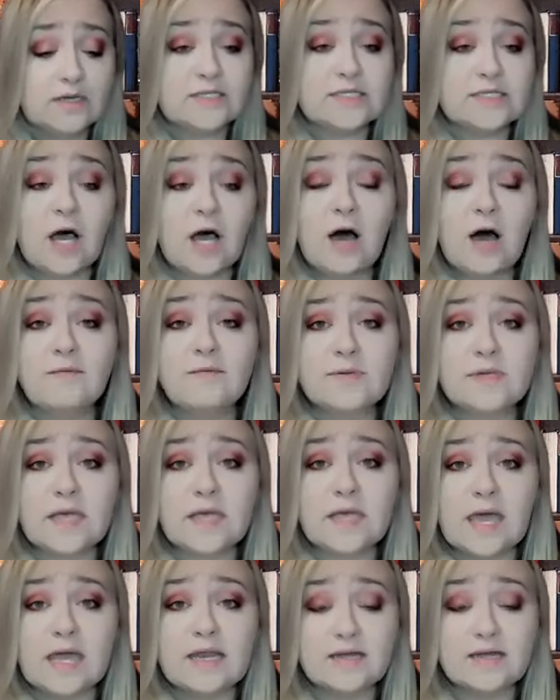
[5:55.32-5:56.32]
Soft
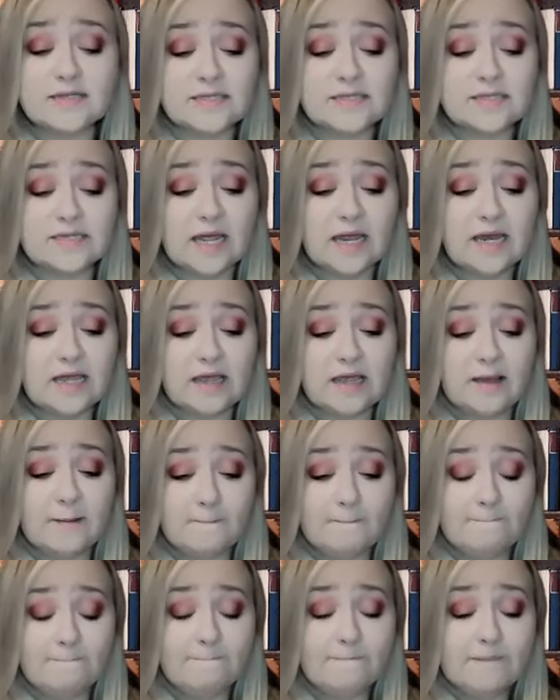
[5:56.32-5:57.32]
and unsteady,
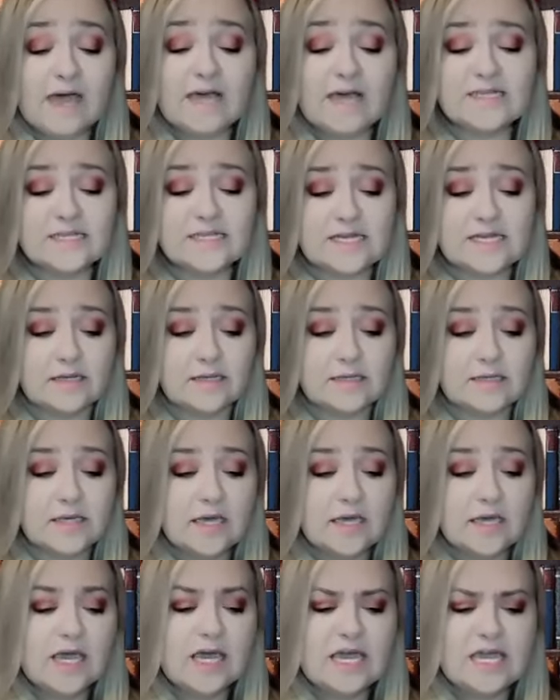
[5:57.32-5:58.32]
hesitant.
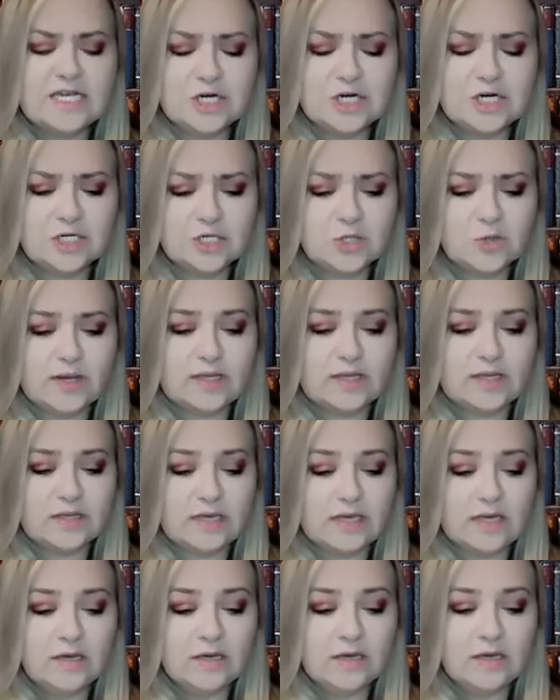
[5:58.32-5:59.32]
He turned
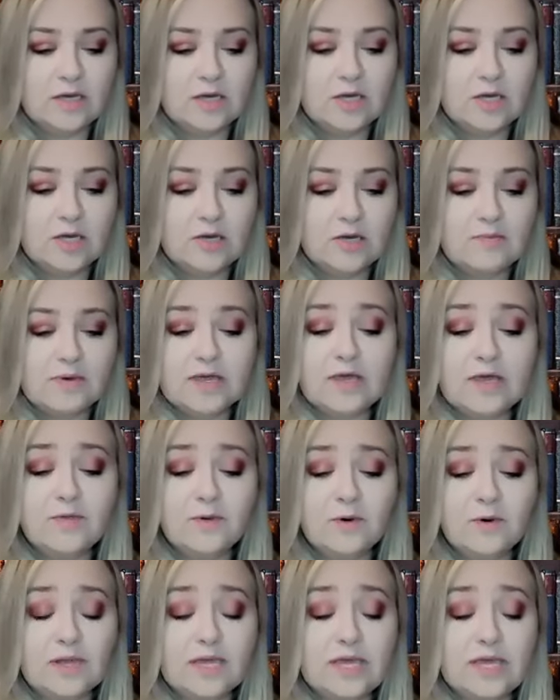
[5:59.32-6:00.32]
quickly.
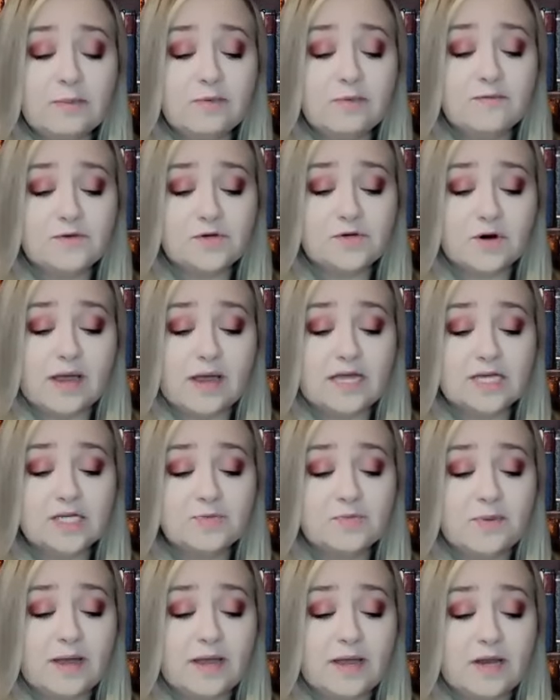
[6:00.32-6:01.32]
Picking through a heap of
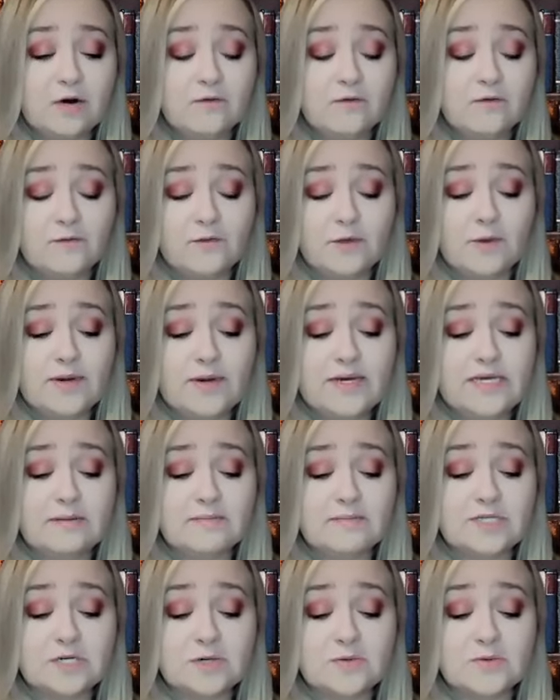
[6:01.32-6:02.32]
trash by an overflowing
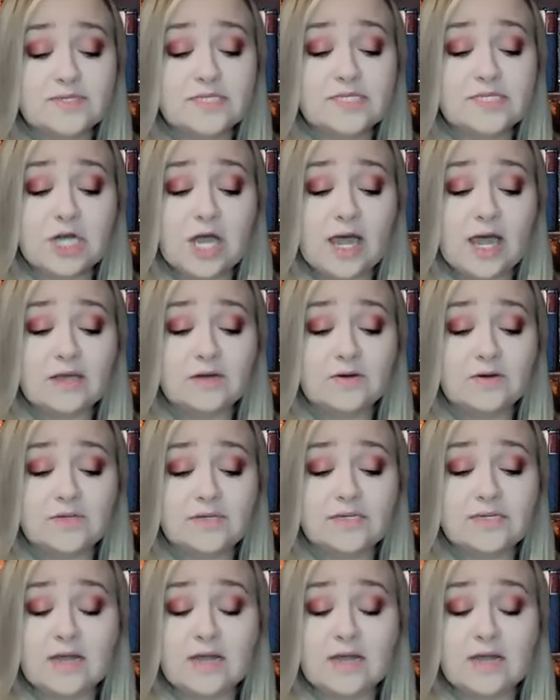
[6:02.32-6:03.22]
dumpster was a child,